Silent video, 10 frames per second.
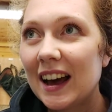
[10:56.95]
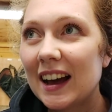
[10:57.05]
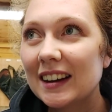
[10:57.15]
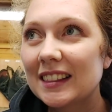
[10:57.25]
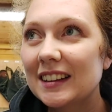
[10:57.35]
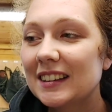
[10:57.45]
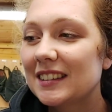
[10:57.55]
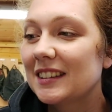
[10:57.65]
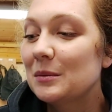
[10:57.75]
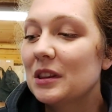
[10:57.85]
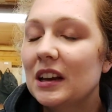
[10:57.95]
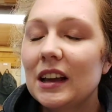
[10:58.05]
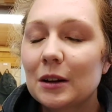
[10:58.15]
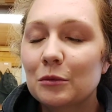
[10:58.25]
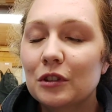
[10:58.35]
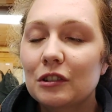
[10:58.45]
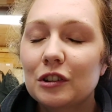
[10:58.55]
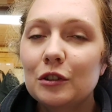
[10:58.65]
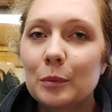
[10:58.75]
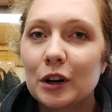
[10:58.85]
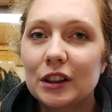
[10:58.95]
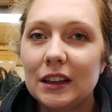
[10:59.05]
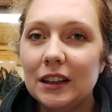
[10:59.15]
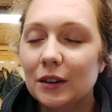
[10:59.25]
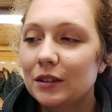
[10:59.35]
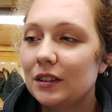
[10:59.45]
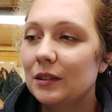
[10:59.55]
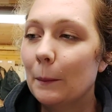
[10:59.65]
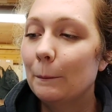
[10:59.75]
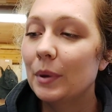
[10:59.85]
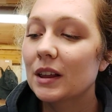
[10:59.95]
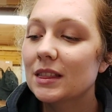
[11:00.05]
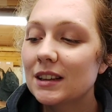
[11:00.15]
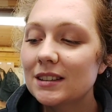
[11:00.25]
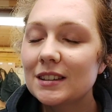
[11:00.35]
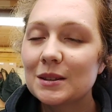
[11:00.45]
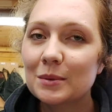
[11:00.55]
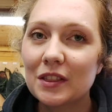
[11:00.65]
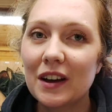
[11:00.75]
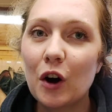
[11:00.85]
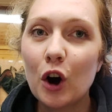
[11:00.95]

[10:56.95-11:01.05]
And I think it's the same with any animal. They're a huge part of the ecosystem, but this is the one that